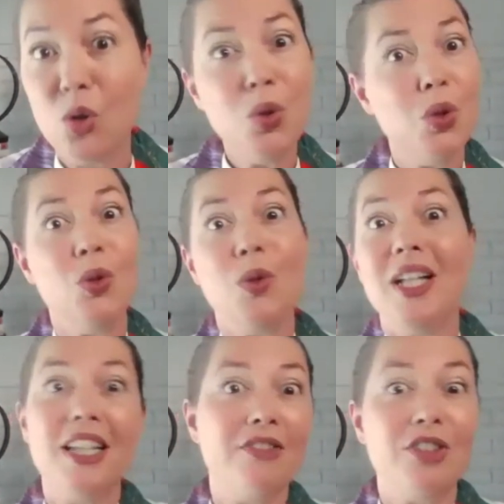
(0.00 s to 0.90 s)
"Ooh,
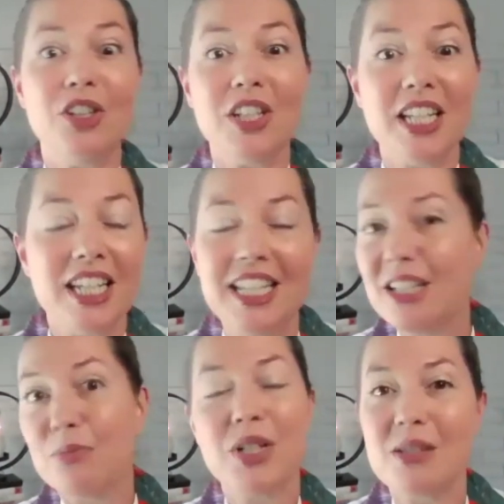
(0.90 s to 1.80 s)
I love cooking.
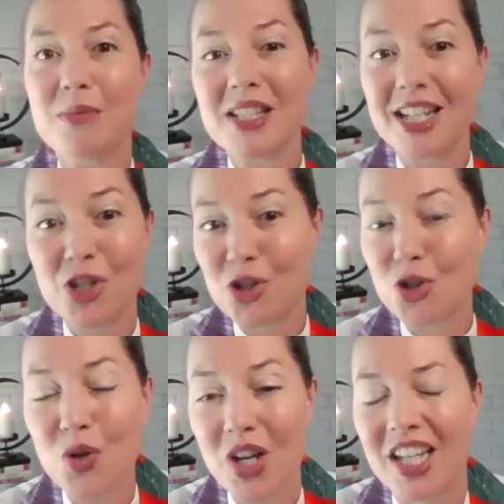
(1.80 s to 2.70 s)
It brings me such
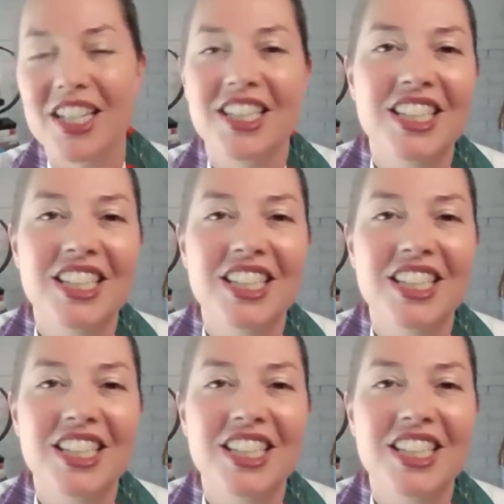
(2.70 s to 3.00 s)
joy."